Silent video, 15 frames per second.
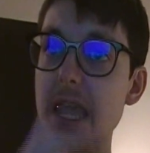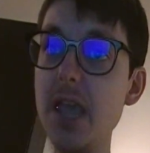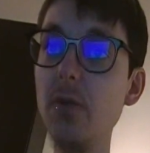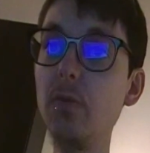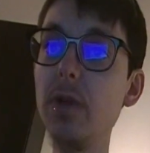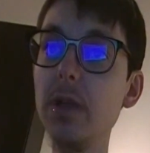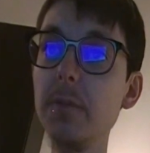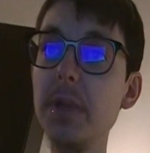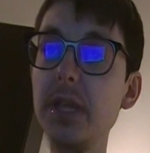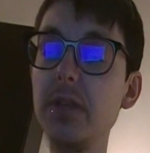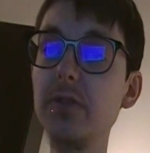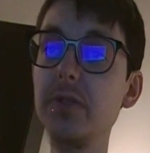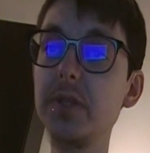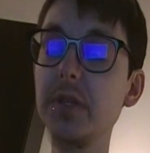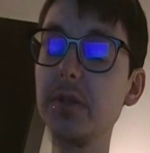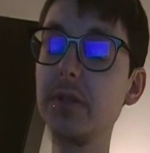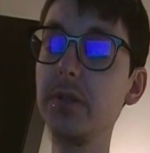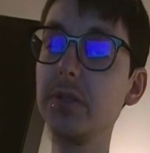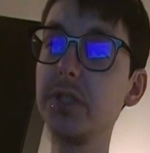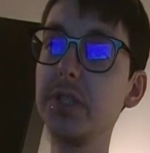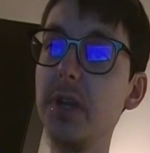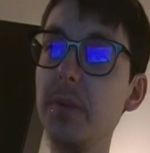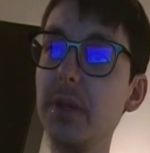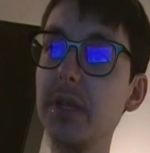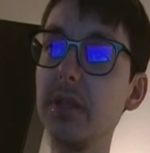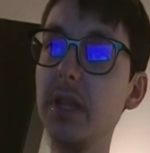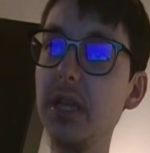It will make you sick to your stomach.